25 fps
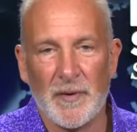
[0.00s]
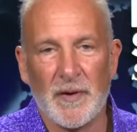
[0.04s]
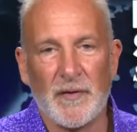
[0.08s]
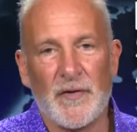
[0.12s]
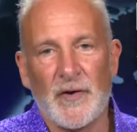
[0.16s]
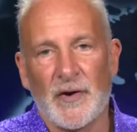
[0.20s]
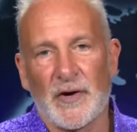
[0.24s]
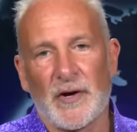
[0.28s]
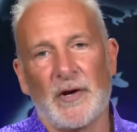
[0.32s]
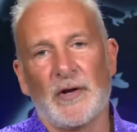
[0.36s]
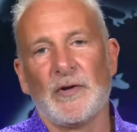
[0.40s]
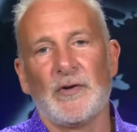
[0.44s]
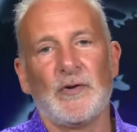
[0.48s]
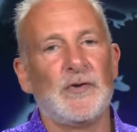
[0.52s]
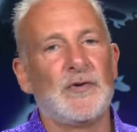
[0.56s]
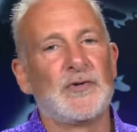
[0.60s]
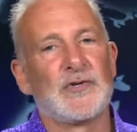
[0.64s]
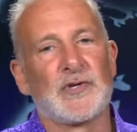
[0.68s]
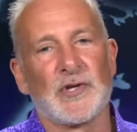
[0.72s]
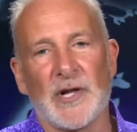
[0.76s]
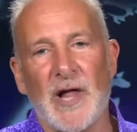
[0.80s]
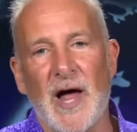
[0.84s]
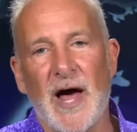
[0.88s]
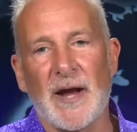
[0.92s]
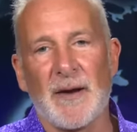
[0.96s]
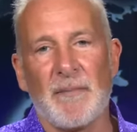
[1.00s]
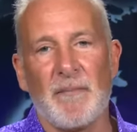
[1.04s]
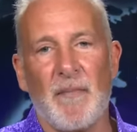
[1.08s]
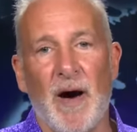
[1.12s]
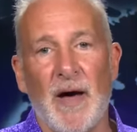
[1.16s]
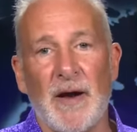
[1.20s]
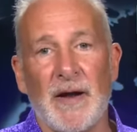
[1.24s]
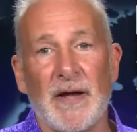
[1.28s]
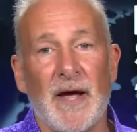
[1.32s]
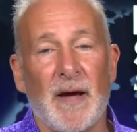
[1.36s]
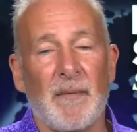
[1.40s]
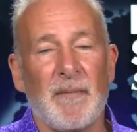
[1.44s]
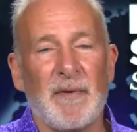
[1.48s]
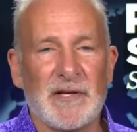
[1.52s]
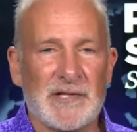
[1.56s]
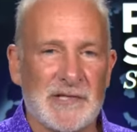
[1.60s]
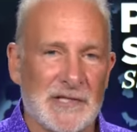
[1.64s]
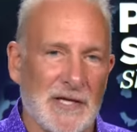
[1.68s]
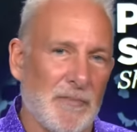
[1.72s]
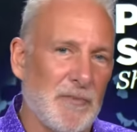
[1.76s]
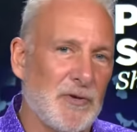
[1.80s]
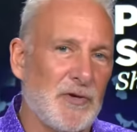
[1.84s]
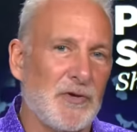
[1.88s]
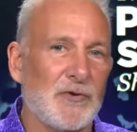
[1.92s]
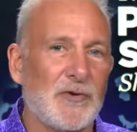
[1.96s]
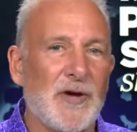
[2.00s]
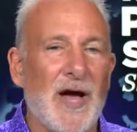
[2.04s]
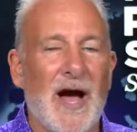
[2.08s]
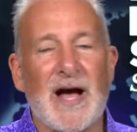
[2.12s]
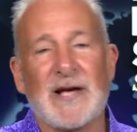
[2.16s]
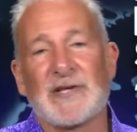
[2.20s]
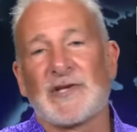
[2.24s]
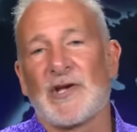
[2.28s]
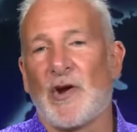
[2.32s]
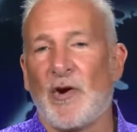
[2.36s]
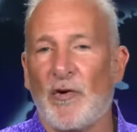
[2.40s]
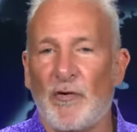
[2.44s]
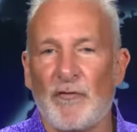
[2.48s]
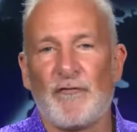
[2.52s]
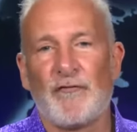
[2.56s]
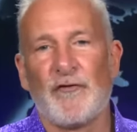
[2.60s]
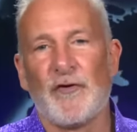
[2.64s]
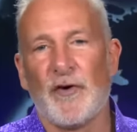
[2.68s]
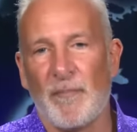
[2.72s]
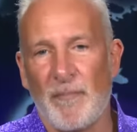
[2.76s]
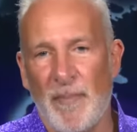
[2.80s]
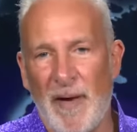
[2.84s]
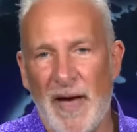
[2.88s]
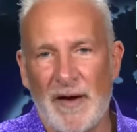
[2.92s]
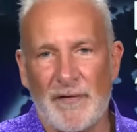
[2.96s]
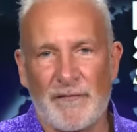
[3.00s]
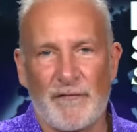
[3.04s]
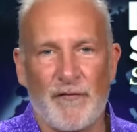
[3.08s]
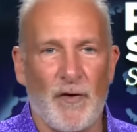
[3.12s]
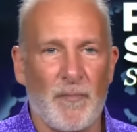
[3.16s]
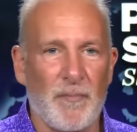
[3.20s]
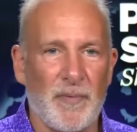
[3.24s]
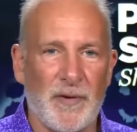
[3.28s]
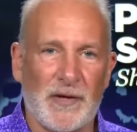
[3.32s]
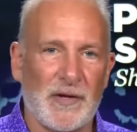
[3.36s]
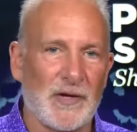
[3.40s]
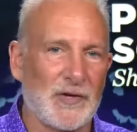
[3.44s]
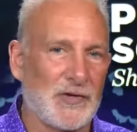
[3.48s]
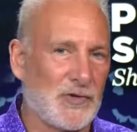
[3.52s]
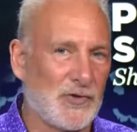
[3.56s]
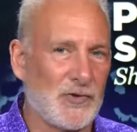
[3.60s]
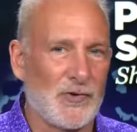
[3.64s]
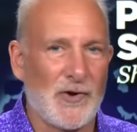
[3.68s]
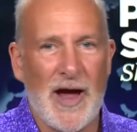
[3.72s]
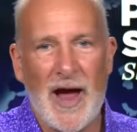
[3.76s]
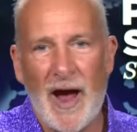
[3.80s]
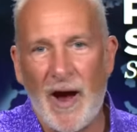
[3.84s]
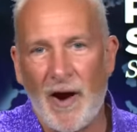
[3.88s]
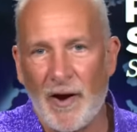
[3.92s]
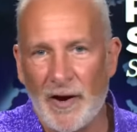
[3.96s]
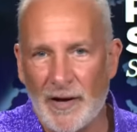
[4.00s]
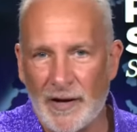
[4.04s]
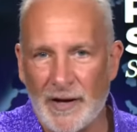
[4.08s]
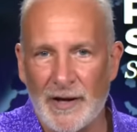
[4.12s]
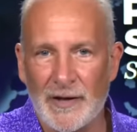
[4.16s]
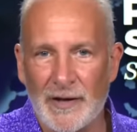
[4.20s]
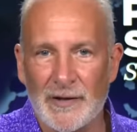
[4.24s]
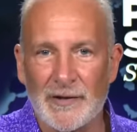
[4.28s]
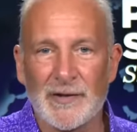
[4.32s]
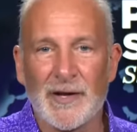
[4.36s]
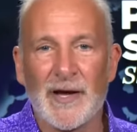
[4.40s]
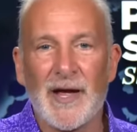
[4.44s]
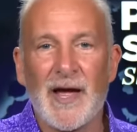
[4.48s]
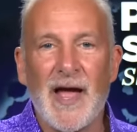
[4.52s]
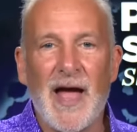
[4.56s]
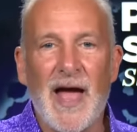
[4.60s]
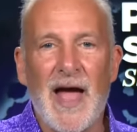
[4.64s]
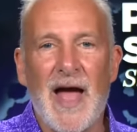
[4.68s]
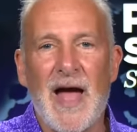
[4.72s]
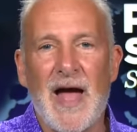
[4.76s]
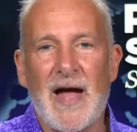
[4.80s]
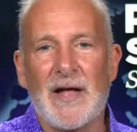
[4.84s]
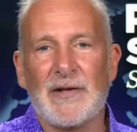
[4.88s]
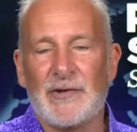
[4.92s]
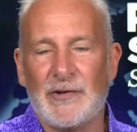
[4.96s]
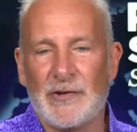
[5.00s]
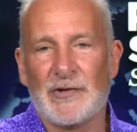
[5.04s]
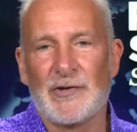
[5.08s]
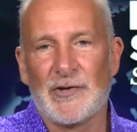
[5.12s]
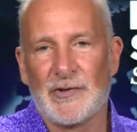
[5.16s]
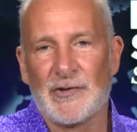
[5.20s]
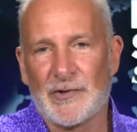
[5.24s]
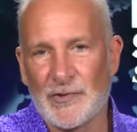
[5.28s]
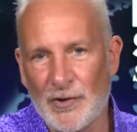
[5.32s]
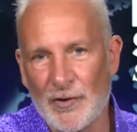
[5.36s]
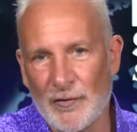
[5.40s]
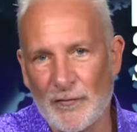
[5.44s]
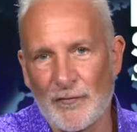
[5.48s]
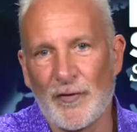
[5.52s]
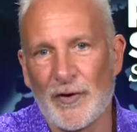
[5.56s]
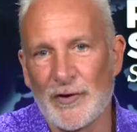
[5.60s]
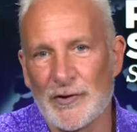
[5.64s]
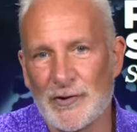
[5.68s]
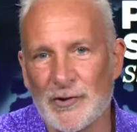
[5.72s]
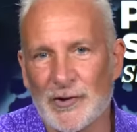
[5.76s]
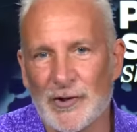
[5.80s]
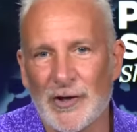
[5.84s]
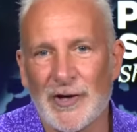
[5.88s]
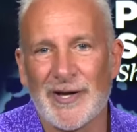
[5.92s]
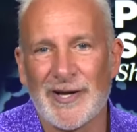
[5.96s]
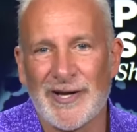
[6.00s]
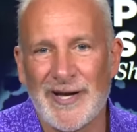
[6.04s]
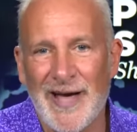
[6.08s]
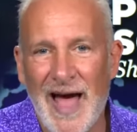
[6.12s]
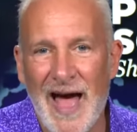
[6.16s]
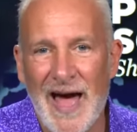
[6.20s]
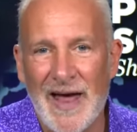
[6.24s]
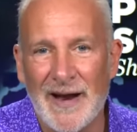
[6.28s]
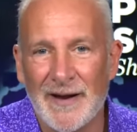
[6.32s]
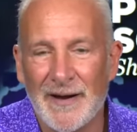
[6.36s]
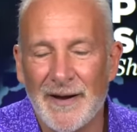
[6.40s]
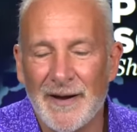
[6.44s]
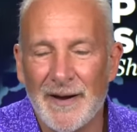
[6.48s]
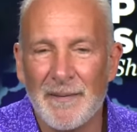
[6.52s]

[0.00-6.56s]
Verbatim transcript: They're going to lose a lot of money. I mean, some of you guys I don't feel bad for because you're arrogant and you deserve what you're going to get.